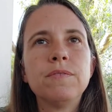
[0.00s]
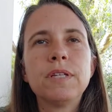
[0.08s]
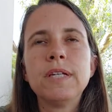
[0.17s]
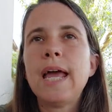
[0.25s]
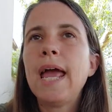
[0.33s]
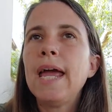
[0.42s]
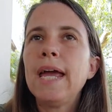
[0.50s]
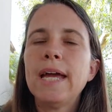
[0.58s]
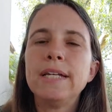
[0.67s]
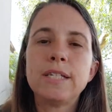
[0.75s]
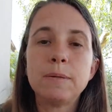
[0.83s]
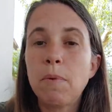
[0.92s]
Today
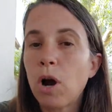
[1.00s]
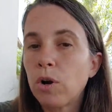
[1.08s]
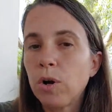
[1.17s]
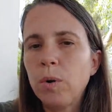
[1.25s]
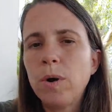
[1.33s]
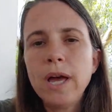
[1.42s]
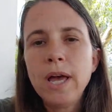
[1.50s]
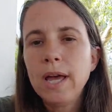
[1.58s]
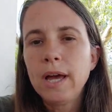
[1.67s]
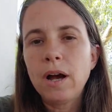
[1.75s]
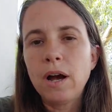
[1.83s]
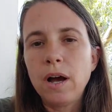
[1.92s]
and tomorrow
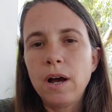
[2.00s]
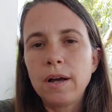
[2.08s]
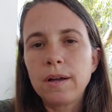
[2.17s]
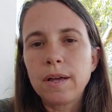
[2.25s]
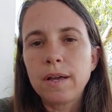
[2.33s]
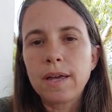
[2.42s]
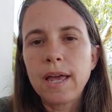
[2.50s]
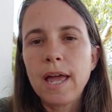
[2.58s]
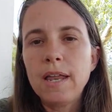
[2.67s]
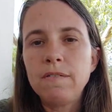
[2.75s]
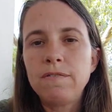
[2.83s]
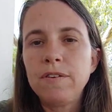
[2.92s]

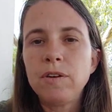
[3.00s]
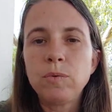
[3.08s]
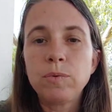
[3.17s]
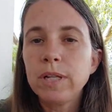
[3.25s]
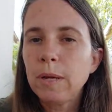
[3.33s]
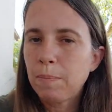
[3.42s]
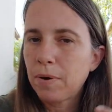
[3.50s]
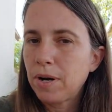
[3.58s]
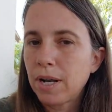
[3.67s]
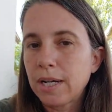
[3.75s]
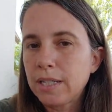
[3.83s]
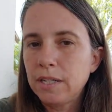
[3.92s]
can feel really
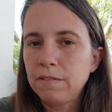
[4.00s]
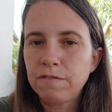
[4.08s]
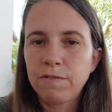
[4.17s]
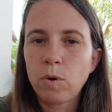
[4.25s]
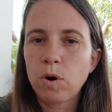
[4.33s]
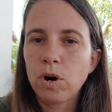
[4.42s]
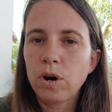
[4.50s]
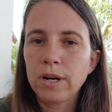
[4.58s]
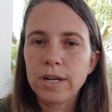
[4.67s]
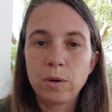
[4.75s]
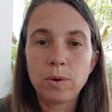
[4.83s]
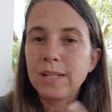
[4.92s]
productive
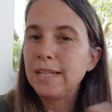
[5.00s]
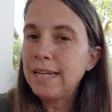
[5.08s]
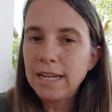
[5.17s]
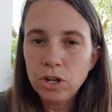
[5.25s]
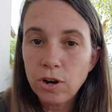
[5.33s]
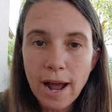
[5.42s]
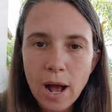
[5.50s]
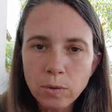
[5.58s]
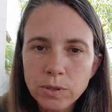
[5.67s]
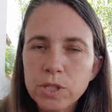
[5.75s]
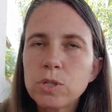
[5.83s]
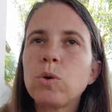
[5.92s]
for, you know, cleaning your
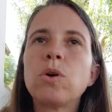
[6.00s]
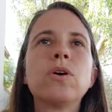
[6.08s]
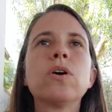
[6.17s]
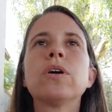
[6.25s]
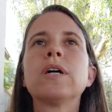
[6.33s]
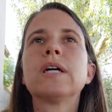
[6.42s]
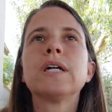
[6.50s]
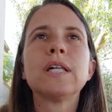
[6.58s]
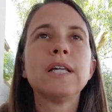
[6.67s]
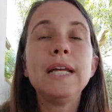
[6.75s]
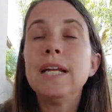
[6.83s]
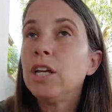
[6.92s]
house or
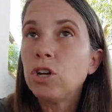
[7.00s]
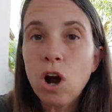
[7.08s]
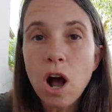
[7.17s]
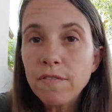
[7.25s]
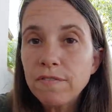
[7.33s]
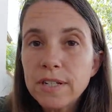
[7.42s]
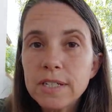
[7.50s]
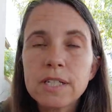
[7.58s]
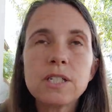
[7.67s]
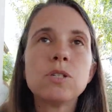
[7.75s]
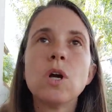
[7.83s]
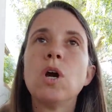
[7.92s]
cleaning your
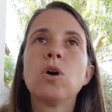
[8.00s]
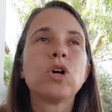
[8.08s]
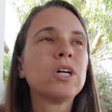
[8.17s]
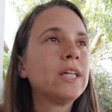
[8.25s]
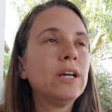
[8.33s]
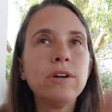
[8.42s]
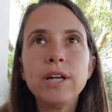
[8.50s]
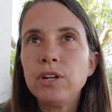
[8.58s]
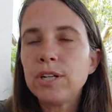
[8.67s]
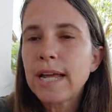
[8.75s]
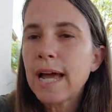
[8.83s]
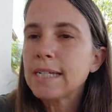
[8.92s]
office, clearing
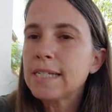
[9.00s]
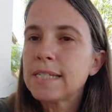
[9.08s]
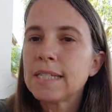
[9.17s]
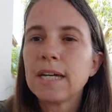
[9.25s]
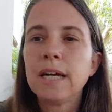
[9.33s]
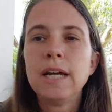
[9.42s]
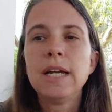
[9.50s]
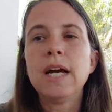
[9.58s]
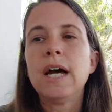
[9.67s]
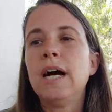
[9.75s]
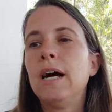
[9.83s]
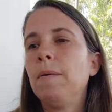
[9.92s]
your desk.
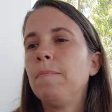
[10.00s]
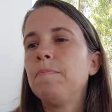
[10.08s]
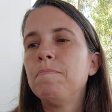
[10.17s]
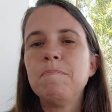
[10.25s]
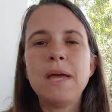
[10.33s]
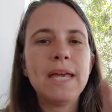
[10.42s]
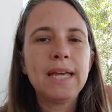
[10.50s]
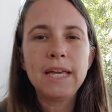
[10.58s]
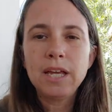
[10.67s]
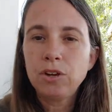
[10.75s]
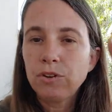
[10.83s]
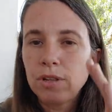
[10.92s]

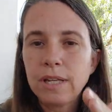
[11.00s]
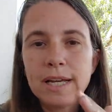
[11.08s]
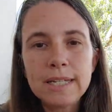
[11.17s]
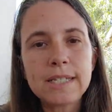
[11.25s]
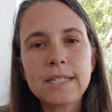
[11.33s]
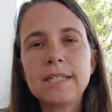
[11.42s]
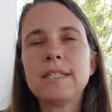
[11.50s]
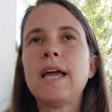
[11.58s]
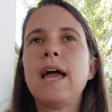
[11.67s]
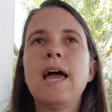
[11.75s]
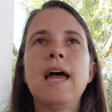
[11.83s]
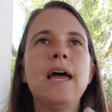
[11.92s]
Making your lists
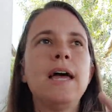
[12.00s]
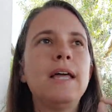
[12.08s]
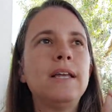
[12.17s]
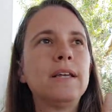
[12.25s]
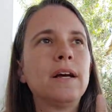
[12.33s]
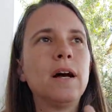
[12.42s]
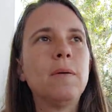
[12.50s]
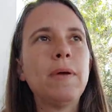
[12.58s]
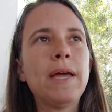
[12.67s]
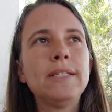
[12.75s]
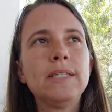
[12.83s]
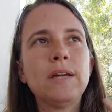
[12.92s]
and
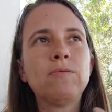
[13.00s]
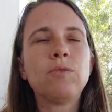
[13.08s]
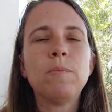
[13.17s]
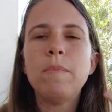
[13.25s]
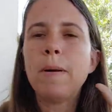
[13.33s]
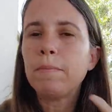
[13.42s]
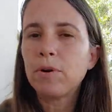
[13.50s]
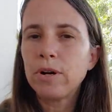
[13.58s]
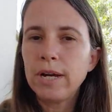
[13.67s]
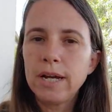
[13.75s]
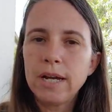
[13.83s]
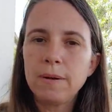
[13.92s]

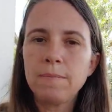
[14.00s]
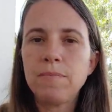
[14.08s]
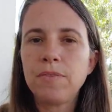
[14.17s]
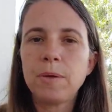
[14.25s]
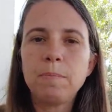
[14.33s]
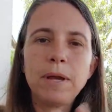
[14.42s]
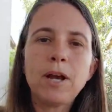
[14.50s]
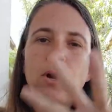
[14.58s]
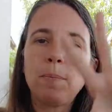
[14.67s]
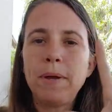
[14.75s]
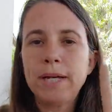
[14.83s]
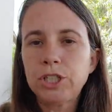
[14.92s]
remembering the
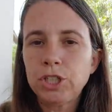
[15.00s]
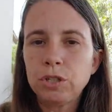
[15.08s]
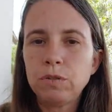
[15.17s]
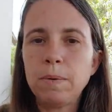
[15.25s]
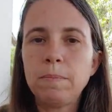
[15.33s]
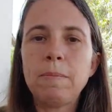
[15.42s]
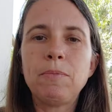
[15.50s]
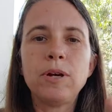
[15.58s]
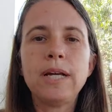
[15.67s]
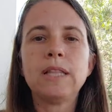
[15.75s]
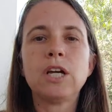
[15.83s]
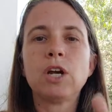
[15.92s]
bigger picture,
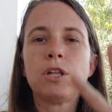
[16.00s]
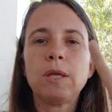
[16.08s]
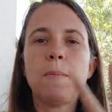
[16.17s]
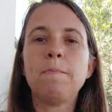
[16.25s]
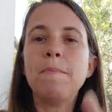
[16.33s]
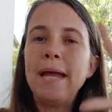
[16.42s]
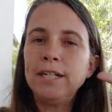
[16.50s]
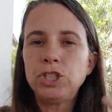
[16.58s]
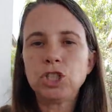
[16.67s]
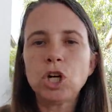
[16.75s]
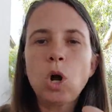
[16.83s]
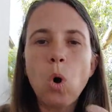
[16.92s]
remembering the
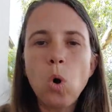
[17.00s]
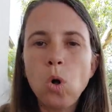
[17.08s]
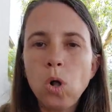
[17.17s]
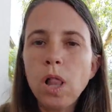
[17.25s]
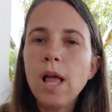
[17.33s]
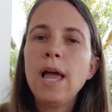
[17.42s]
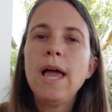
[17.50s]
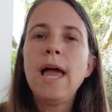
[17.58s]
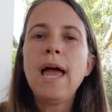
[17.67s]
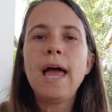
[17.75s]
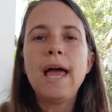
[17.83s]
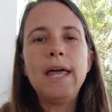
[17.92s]
major goal,
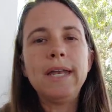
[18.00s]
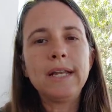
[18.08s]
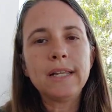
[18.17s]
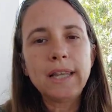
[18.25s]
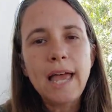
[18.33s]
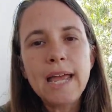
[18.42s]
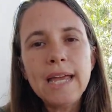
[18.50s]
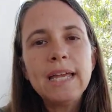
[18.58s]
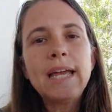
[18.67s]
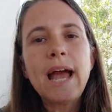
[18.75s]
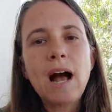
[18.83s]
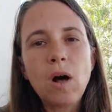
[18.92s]
and
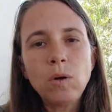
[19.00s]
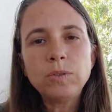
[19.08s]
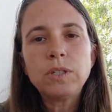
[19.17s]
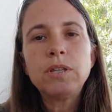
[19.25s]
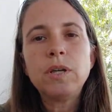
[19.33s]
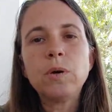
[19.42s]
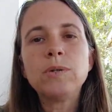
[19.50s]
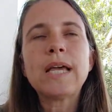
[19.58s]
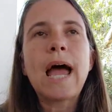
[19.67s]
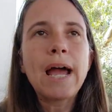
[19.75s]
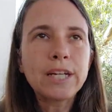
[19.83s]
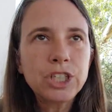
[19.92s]
laying out
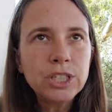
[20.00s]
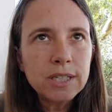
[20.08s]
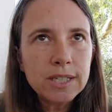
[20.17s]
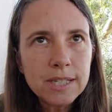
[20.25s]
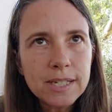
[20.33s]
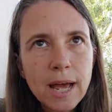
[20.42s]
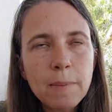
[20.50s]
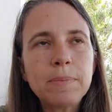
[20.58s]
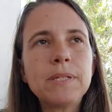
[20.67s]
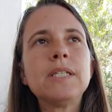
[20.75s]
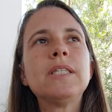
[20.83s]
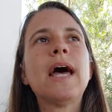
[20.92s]
those action
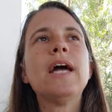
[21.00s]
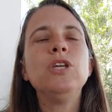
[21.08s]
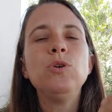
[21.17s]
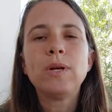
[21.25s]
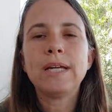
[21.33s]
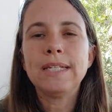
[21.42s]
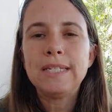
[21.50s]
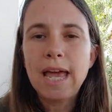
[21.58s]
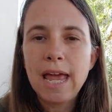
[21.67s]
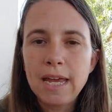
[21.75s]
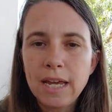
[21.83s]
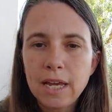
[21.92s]
steps that you can
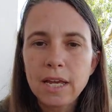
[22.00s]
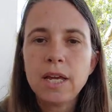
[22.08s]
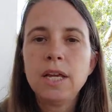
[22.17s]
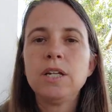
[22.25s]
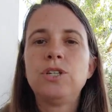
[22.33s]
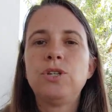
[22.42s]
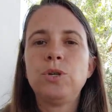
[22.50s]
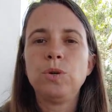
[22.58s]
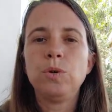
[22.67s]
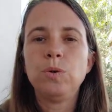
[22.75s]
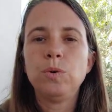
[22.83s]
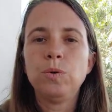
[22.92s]
take
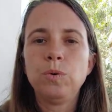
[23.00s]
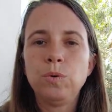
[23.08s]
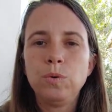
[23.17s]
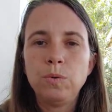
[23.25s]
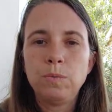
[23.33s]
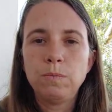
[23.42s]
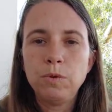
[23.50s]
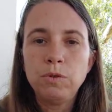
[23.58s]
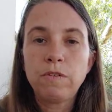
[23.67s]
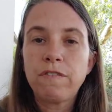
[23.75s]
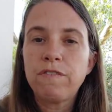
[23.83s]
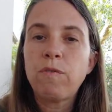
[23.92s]
to
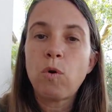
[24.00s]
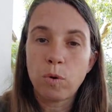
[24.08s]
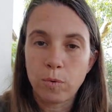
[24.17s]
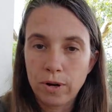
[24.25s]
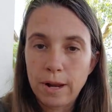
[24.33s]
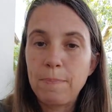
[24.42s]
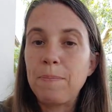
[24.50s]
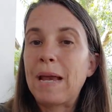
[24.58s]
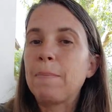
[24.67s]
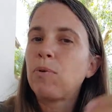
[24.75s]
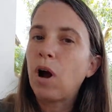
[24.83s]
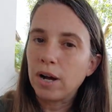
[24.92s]
move forward and
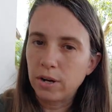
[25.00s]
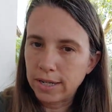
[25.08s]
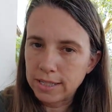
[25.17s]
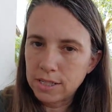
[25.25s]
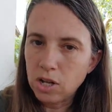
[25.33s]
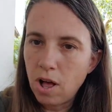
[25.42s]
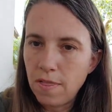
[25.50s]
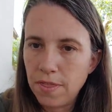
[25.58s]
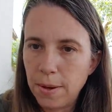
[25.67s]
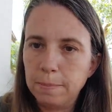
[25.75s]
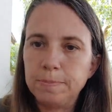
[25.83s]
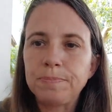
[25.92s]
make progress on
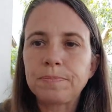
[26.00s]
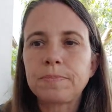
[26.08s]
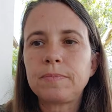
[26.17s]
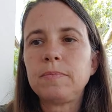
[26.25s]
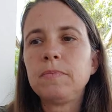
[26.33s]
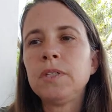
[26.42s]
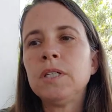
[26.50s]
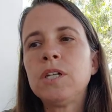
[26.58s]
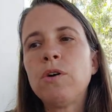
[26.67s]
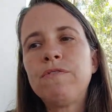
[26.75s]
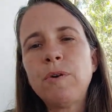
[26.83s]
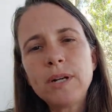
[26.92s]
them.
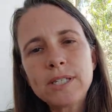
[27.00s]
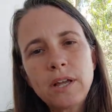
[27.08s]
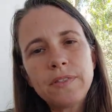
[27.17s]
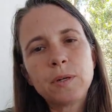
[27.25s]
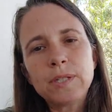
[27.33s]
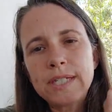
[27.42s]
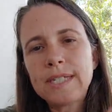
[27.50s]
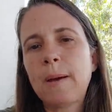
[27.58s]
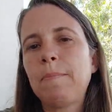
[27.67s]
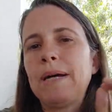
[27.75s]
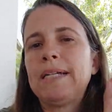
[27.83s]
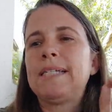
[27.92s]
So focus on those
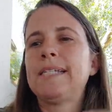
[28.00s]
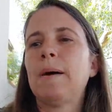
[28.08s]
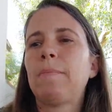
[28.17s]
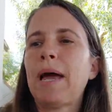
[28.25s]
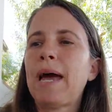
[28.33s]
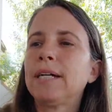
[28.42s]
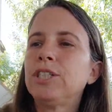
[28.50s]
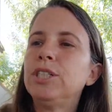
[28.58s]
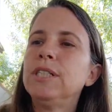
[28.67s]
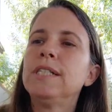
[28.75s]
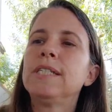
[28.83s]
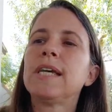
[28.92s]
step-by-step
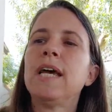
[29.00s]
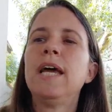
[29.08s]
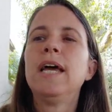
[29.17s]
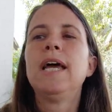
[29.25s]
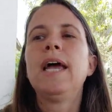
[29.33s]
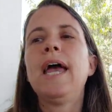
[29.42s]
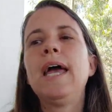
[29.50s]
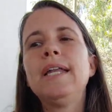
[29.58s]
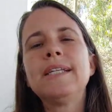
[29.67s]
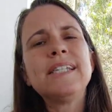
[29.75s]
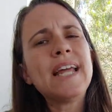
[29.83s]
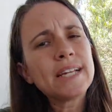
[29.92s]
actions.
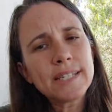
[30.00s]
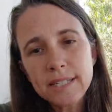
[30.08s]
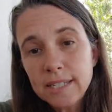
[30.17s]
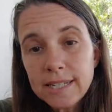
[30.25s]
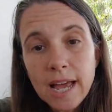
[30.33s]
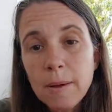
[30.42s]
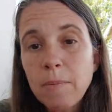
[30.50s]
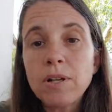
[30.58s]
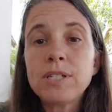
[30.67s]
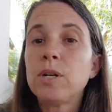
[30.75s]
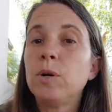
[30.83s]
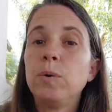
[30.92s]
And it's an excellent time
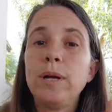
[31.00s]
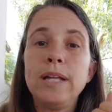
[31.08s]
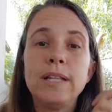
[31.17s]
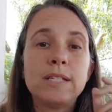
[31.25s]
also in